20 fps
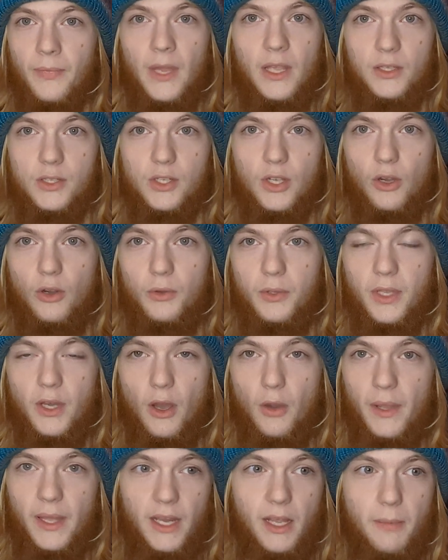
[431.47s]
So,
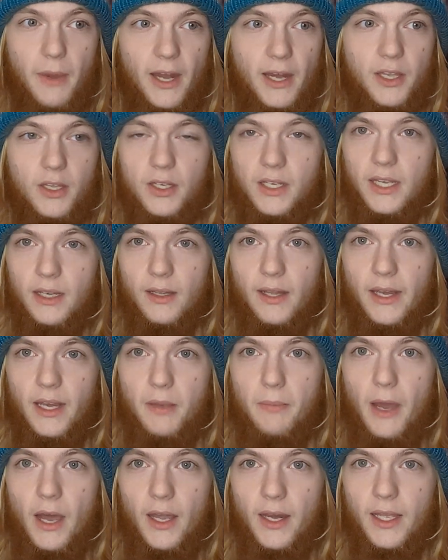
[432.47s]
anybody could kill
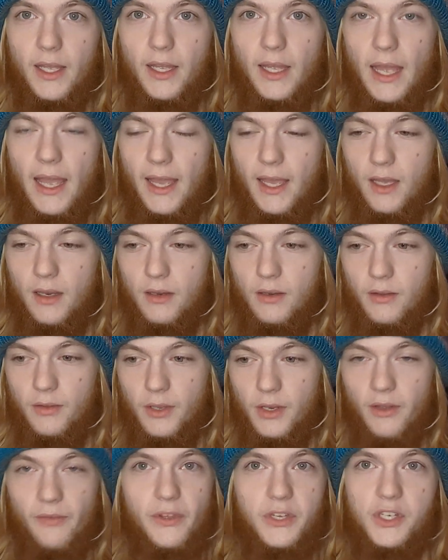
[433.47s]
anybody and the
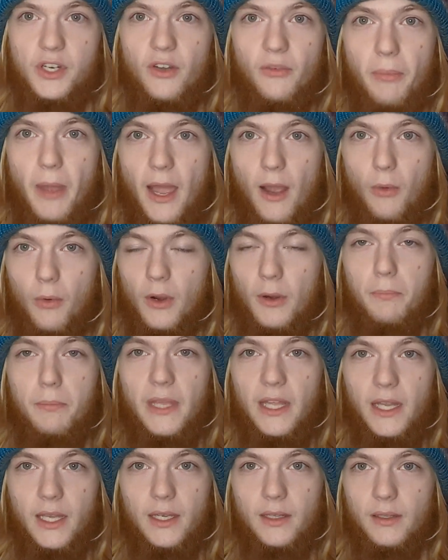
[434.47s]
division of power
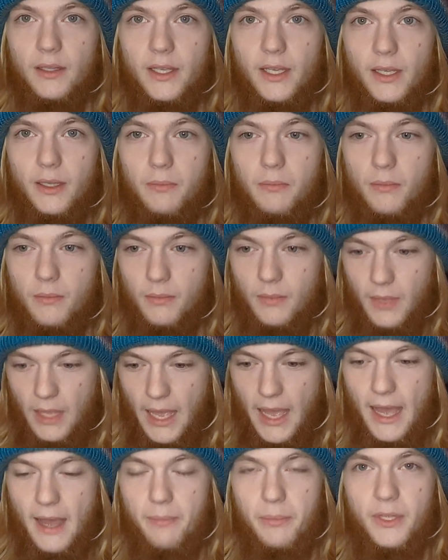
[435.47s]
immediately
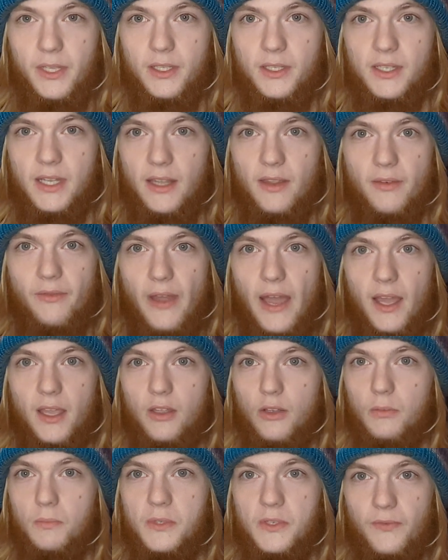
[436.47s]
happens and the
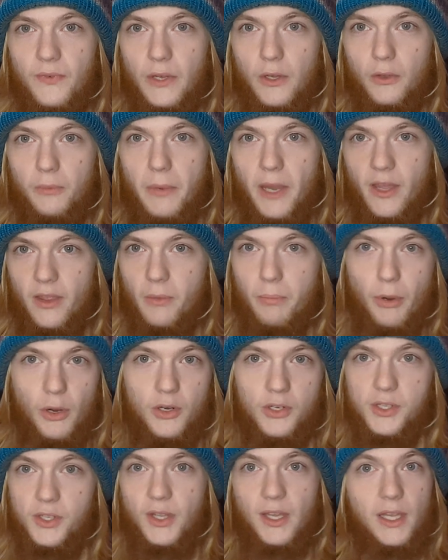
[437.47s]
vacuum's filled by the
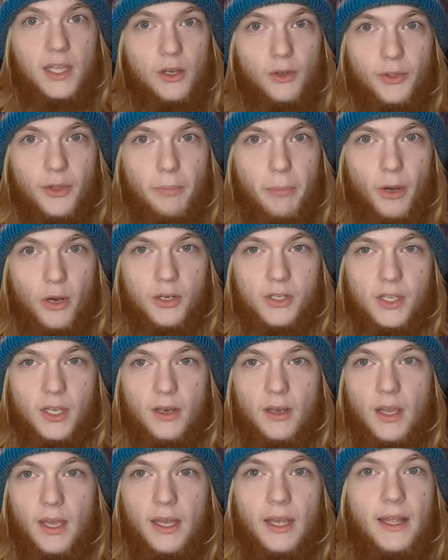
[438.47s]
person that killed the person.
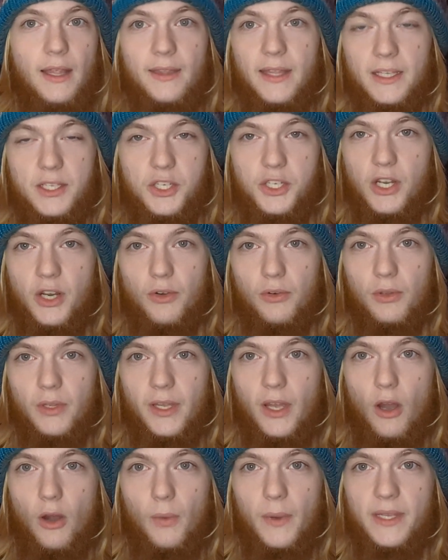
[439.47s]
That's
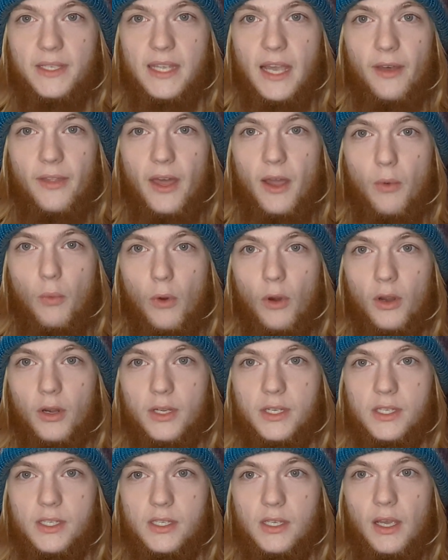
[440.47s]
generally always how that
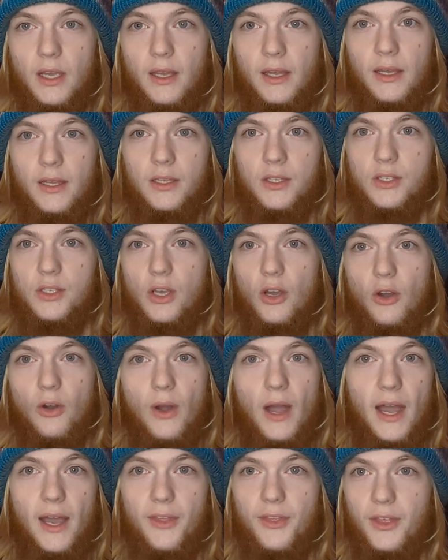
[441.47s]
works.
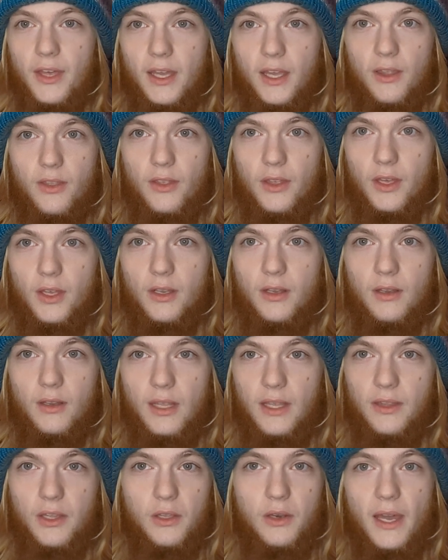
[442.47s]
So I think that
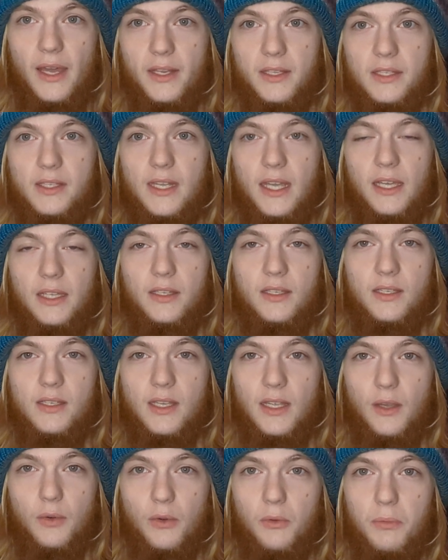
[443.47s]
in the United States,
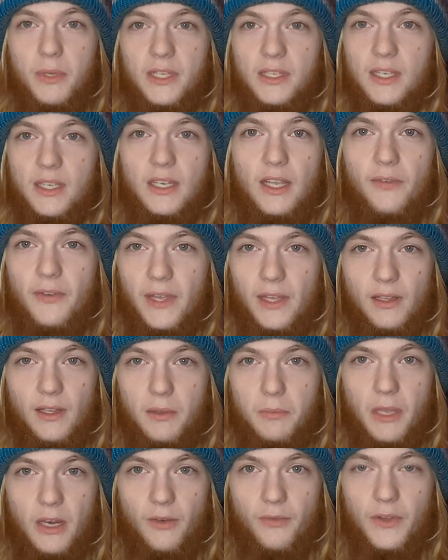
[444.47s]
it would be significantly
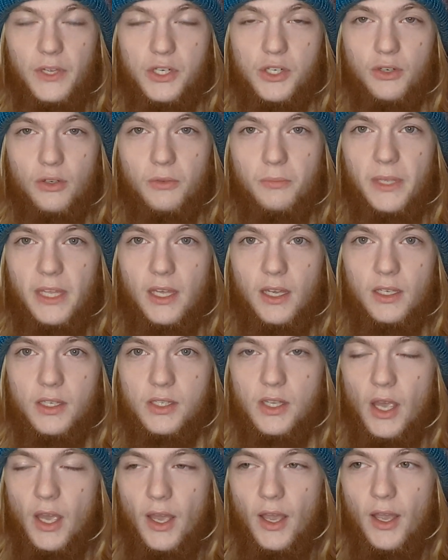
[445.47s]
beneficial because